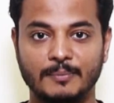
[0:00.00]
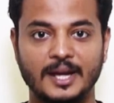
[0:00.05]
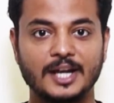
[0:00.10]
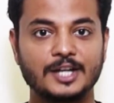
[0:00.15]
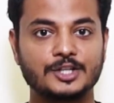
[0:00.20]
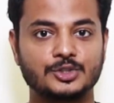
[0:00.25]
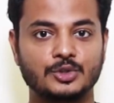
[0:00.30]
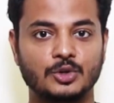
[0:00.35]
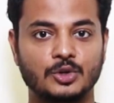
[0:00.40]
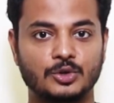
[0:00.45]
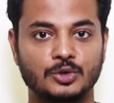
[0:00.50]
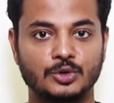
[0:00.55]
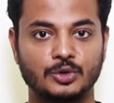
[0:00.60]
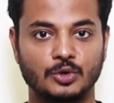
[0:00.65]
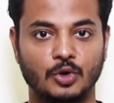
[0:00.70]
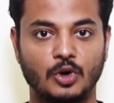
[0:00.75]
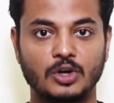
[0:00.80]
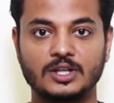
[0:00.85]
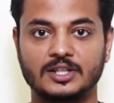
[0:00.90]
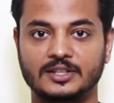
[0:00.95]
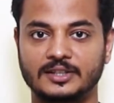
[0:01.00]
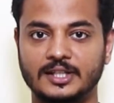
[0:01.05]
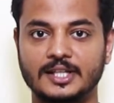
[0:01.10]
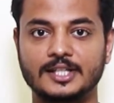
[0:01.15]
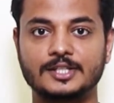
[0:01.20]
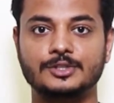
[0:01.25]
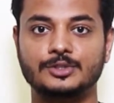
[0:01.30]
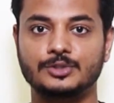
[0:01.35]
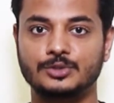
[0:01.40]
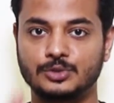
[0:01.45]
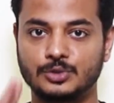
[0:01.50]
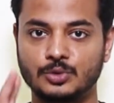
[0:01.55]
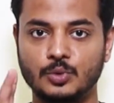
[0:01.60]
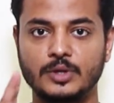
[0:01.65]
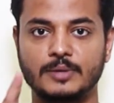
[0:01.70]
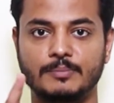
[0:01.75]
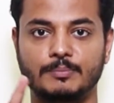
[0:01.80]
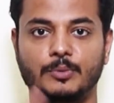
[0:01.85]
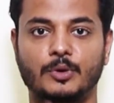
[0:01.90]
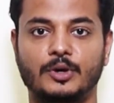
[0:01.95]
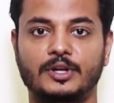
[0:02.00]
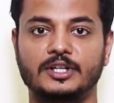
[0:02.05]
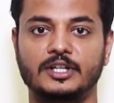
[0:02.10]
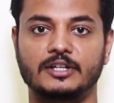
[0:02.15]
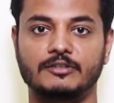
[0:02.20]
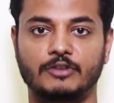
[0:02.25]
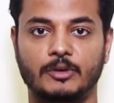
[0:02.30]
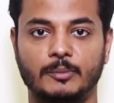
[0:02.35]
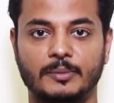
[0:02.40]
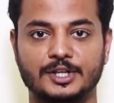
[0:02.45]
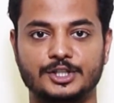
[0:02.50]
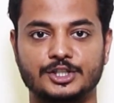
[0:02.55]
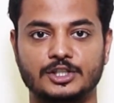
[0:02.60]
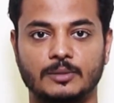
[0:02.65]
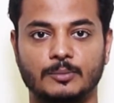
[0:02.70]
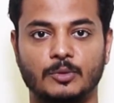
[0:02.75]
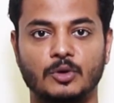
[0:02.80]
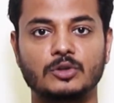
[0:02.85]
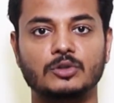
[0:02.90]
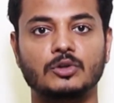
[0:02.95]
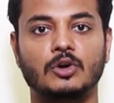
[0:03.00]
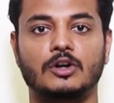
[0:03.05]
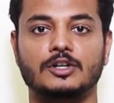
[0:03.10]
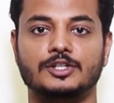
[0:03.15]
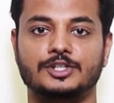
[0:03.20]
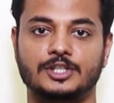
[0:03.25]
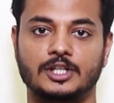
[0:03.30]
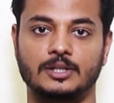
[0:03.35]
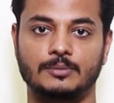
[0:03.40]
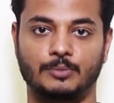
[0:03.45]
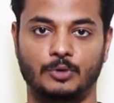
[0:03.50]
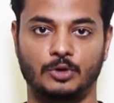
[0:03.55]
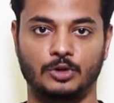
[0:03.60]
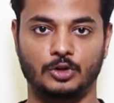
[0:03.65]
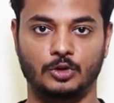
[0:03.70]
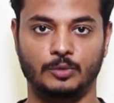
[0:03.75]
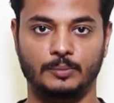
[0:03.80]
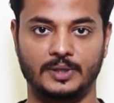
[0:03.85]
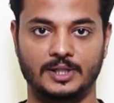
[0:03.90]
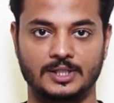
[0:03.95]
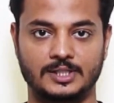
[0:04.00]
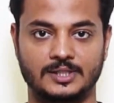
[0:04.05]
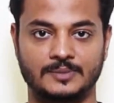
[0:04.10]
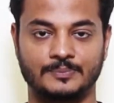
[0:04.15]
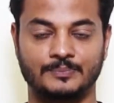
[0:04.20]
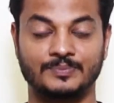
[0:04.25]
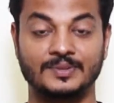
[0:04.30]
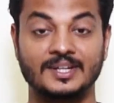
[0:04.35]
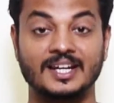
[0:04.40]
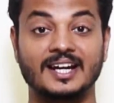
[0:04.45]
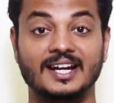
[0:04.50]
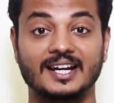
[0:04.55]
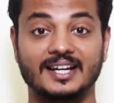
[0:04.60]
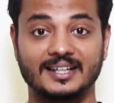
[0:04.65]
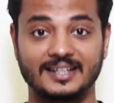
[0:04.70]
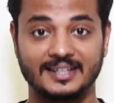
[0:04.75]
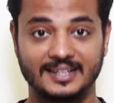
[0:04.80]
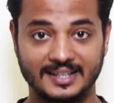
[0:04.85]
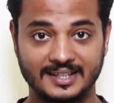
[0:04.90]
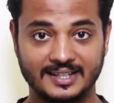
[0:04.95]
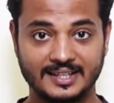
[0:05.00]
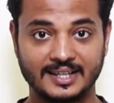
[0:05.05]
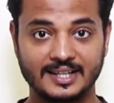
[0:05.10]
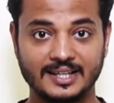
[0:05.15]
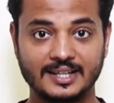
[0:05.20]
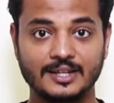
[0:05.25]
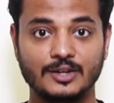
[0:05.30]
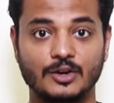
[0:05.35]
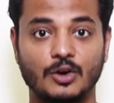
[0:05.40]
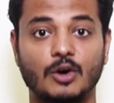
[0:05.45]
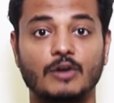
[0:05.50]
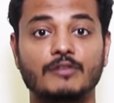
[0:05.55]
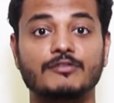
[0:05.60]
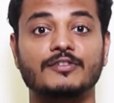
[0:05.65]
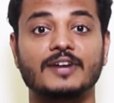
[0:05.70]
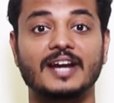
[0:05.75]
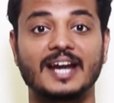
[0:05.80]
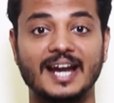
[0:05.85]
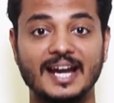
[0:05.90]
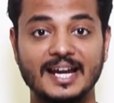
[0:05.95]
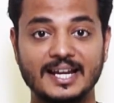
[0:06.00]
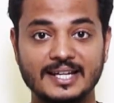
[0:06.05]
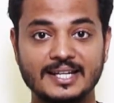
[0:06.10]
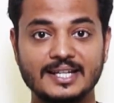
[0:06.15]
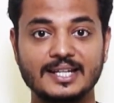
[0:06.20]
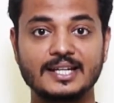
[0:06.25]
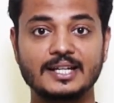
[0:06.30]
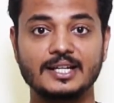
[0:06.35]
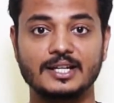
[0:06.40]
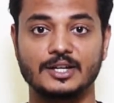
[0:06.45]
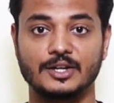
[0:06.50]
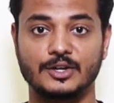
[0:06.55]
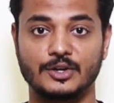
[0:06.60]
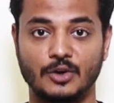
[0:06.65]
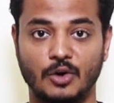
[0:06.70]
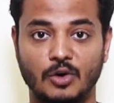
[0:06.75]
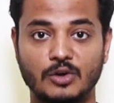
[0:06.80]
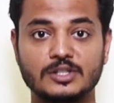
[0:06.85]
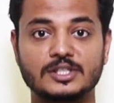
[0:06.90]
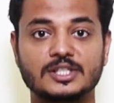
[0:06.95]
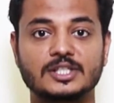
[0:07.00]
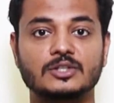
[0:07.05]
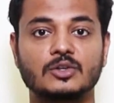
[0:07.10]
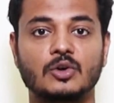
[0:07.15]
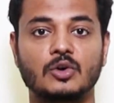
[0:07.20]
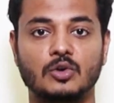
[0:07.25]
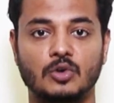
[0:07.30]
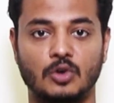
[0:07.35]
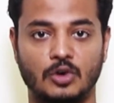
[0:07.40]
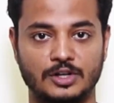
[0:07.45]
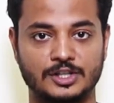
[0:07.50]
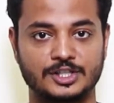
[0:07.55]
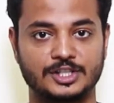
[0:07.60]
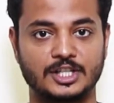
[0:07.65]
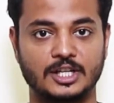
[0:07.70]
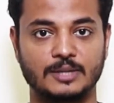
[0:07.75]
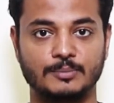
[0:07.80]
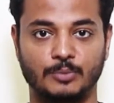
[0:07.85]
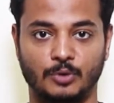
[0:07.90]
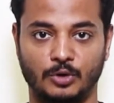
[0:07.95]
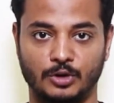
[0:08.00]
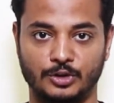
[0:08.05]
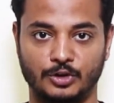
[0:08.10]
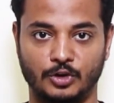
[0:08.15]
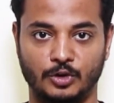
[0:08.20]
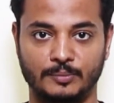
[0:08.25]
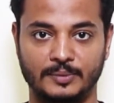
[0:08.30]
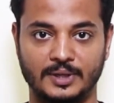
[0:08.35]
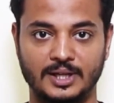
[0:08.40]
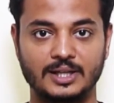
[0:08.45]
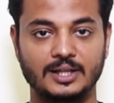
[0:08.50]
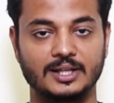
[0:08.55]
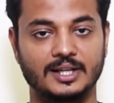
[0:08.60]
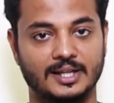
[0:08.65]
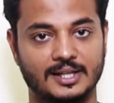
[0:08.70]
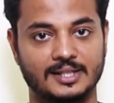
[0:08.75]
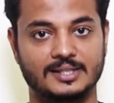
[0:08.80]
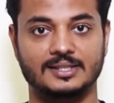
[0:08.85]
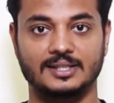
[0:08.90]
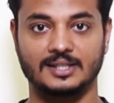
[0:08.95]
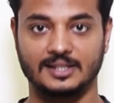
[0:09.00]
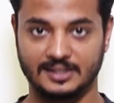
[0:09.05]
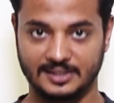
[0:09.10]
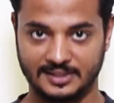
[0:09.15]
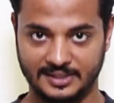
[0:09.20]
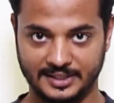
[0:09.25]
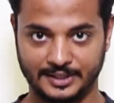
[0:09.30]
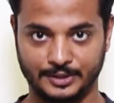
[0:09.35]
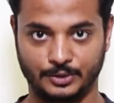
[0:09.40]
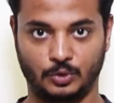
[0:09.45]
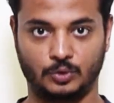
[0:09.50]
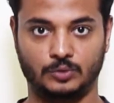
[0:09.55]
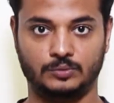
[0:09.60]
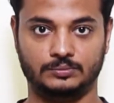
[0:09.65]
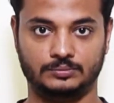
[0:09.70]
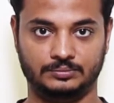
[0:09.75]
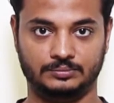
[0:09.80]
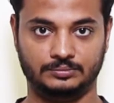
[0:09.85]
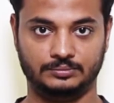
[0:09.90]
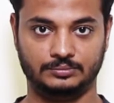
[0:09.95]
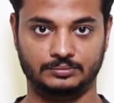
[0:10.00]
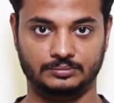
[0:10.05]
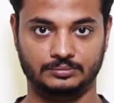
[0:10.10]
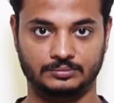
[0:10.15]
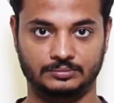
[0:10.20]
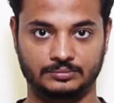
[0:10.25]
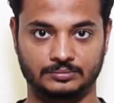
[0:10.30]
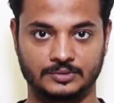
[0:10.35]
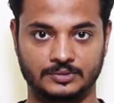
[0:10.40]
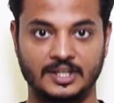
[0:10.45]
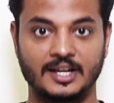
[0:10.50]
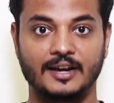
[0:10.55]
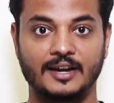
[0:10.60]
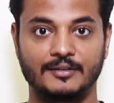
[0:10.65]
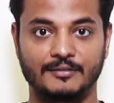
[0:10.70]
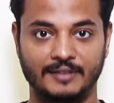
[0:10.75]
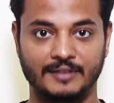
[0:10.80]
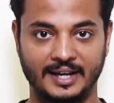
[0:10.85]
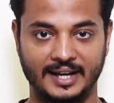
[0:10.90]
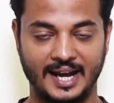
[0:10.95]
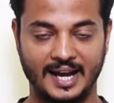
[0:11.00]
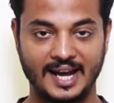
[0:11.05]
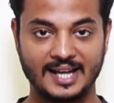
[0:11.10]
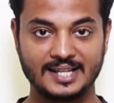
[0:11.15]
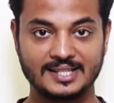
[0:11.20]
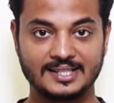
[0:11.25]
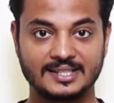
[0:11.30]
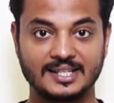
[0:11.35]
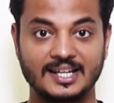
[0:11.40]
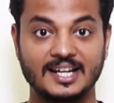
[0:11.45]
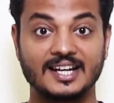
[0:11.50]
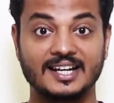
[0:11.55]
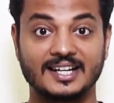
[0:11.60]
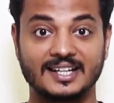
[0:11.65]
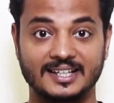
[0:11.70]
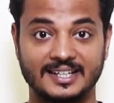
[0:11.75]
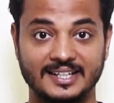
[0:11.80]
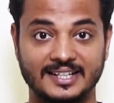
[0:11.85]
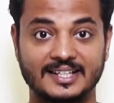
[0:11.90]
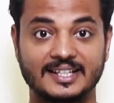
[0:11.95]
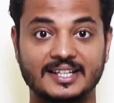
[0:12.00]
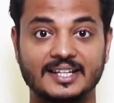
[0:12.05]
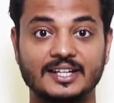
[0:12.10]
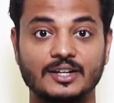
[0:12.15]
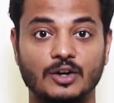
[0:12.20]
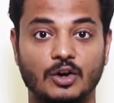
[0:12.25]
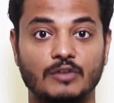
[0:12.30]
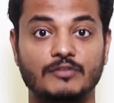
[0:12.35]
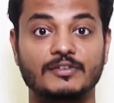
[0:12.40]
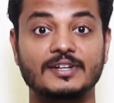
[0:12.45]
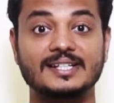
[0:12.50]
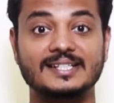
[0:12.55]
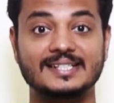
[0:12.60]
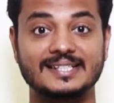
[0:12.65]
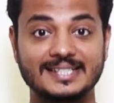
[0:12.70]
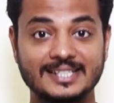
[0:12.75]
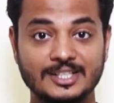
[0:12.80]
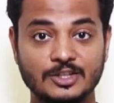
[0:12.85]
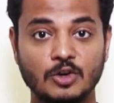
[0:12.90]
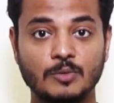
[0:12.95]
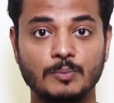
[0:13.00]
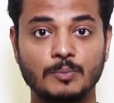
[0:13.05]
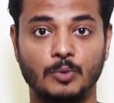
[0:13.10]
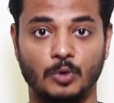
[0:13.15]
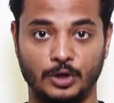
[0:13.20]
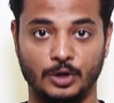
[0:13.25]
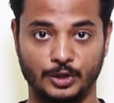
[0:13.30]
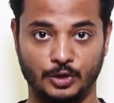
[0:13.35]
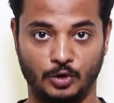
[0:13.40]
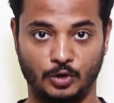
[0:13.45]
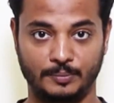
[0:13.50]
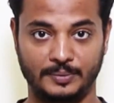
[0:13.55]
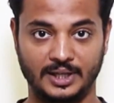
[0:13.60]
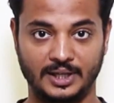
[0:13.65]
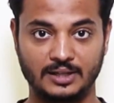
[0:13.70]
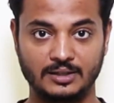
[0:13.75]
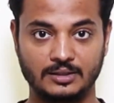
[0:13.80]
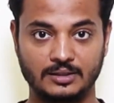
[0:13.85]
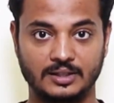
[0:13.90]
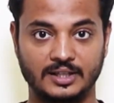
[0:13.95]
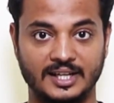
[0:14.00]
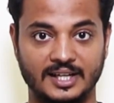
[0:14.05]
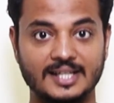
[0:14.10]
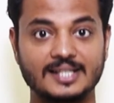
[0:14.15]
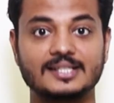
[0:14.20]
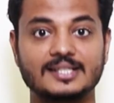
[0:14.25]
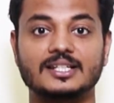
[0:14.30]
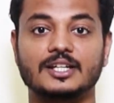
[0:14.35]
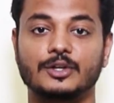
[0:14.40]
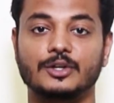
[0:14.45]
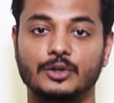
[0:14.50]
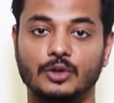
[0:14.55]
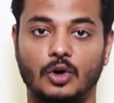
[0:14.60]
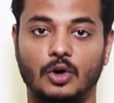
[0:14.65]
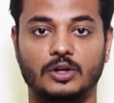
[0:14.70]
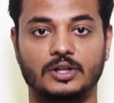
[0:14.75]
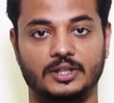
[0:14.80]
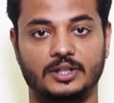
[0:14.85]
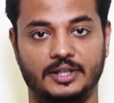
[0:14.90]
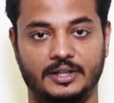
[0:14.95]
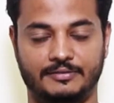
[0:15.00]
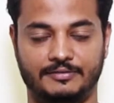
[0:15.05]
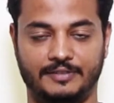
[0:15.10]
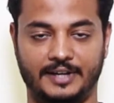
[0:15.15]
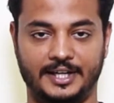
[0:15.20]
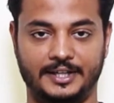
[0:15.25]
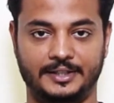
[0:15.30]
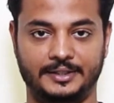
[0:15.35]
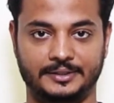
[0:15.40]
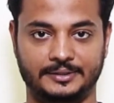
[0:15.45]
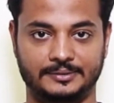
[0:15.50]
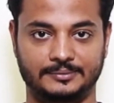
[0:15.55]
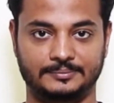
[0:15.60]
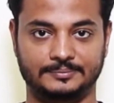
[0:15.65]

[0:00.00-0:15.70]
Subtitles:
make sure to note these two important information about constant polynomials. Degree of any non-zero constant polynomial is 0. Whereas degree of a zero polynomial is not defined.